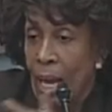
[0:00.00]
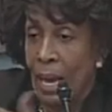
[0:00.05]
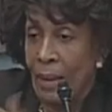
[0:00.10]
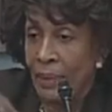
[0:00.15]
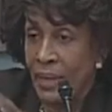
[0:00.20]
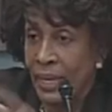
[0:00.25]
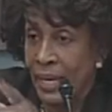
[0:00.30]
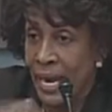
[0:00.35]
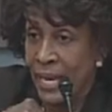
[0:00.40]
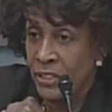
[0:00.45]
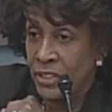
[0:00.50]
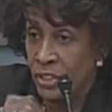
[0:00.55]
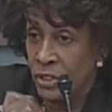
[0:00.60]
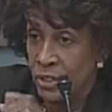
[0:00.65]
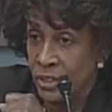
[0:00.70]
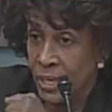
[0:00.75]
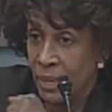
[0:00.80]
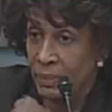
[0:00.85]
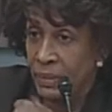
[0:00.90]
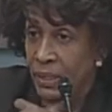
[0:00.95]
I'm going to ask
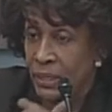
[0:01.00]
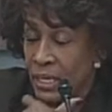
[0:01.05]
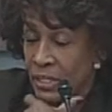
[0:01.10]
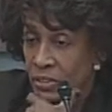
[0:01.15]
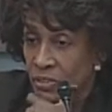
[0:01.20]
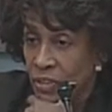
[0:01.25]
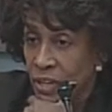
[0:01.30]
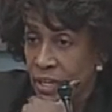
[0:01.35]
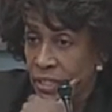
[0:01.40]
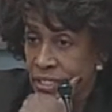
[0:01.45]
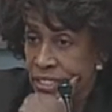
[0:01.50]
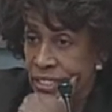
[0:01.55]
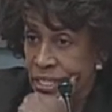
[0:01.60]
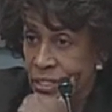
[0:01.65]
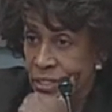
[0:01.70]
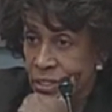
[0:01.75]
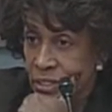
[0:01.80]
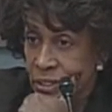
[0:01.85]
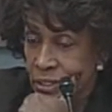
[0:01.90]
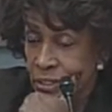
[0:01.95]
you something that's very
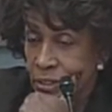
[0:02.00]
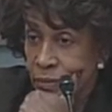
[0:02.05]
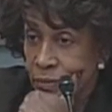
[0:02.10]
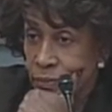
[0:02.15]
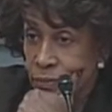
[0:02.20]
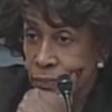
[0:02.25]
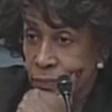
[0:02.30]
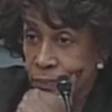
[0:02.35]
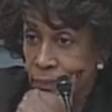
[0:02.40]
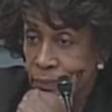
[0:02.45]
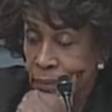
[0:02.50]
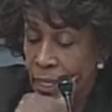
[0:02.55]
sensitive.